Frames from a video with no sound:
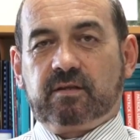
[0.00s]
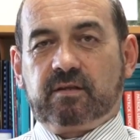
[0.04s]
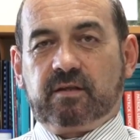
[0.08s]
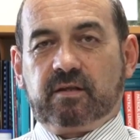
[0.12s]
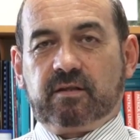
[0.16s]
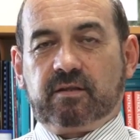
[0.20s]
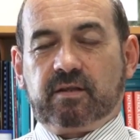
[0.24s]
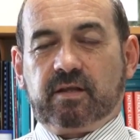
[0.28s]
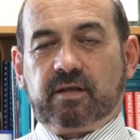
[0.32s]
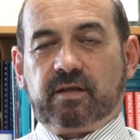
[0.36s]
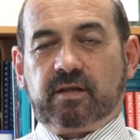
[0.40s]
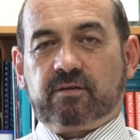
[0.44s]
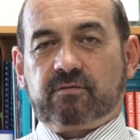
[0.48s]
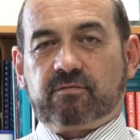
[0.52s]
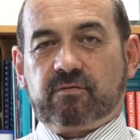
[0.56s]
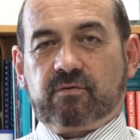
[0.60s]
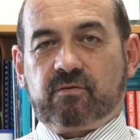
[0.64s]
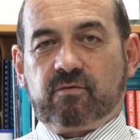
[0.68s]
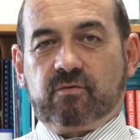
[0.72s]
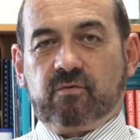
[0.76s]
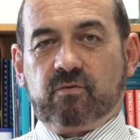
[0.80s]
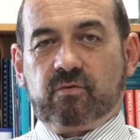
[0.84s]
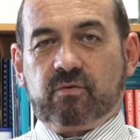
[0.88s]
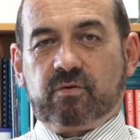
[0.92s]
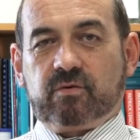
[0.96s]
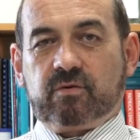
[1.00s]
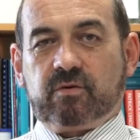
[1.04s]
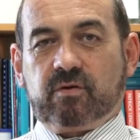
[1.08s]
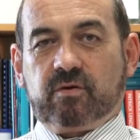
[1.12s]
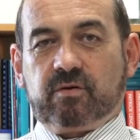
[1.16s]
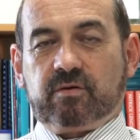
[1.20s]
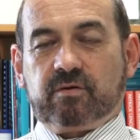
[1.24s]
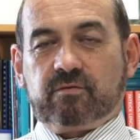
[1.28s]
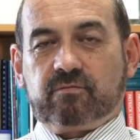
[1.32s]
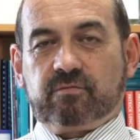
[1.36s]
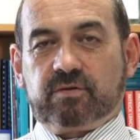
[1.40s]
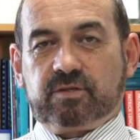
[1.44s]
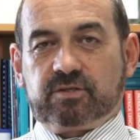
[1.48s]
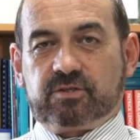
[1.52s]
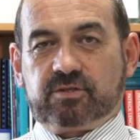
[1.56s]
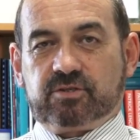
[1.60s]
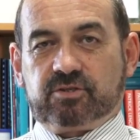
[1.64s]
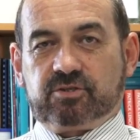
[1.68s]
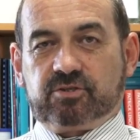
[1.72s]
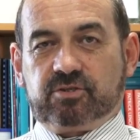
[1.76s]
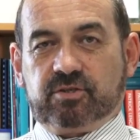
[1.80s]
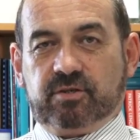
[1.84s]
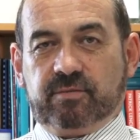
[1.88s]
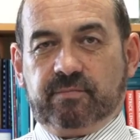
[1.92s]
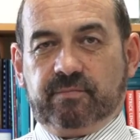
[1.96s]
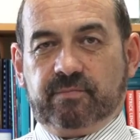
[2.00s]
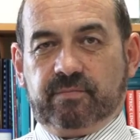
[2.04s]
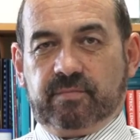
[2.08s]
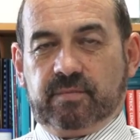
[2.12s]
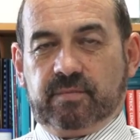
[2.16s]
then that is recorded on a register.